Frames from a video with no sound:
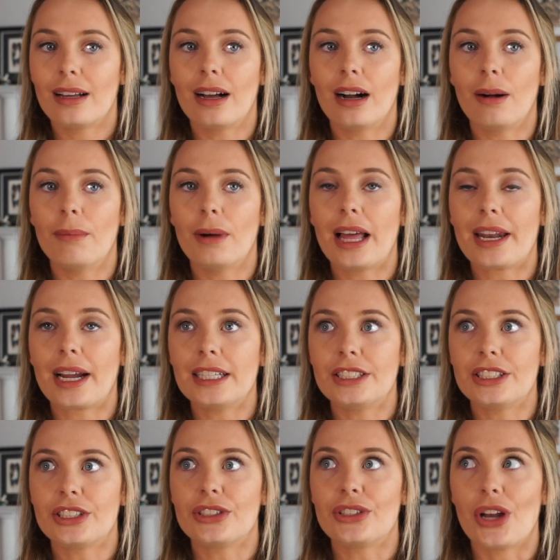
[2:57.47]
and I
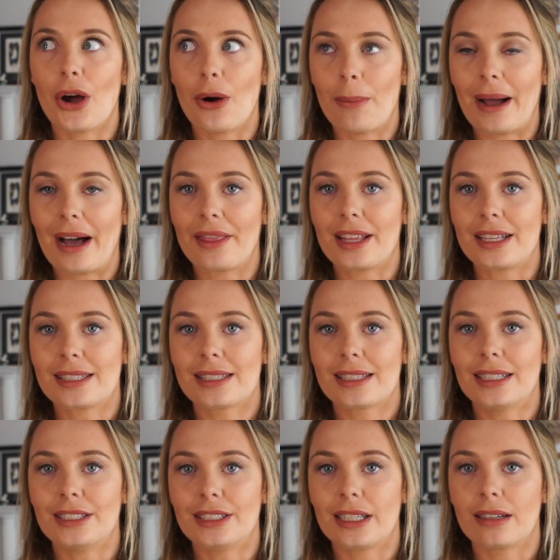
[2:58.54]
didn't know about this
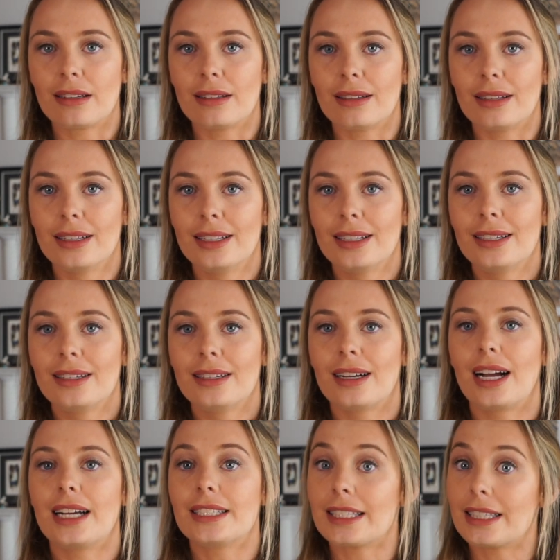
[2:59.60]
until
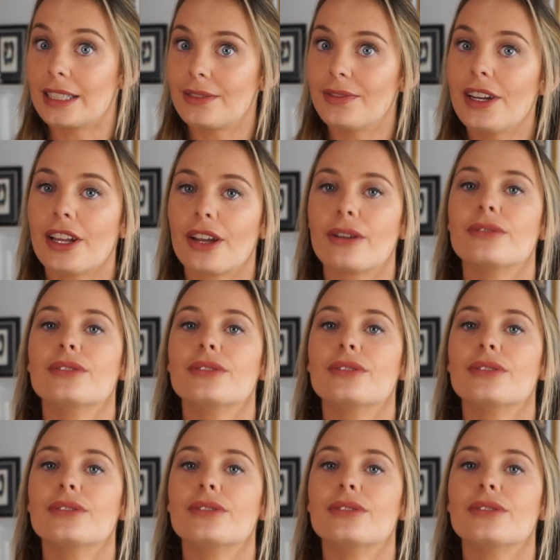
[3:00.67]
I did this video.